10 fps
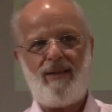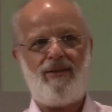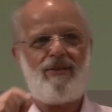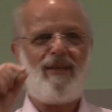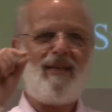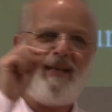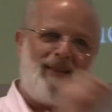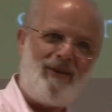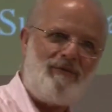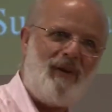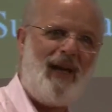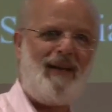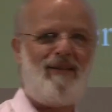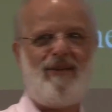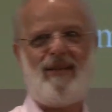There's another
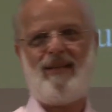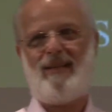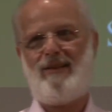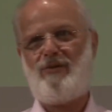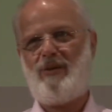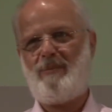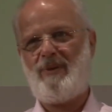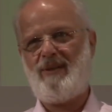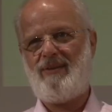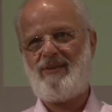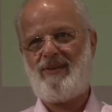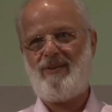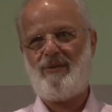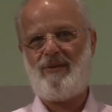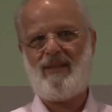factor that contributes
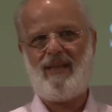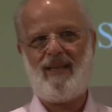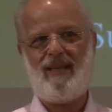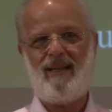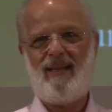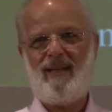to the